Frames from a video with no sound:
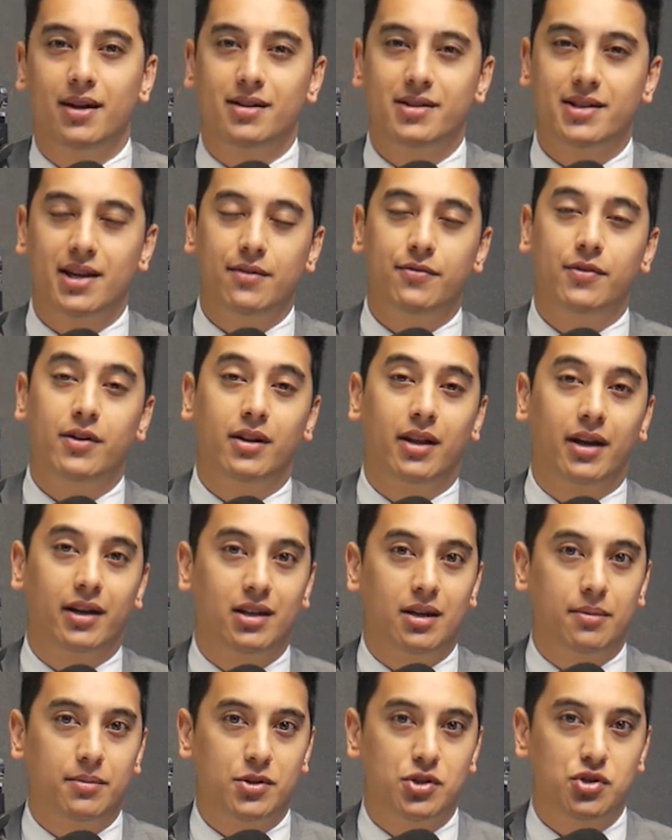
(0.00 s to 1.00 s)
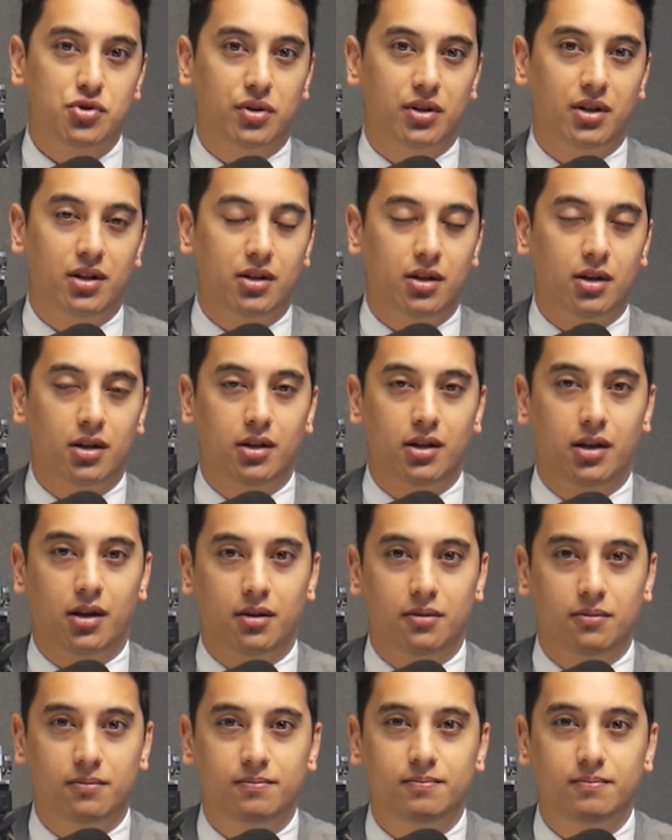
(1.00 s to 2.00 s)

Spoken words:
and save it like demonstrated earlier.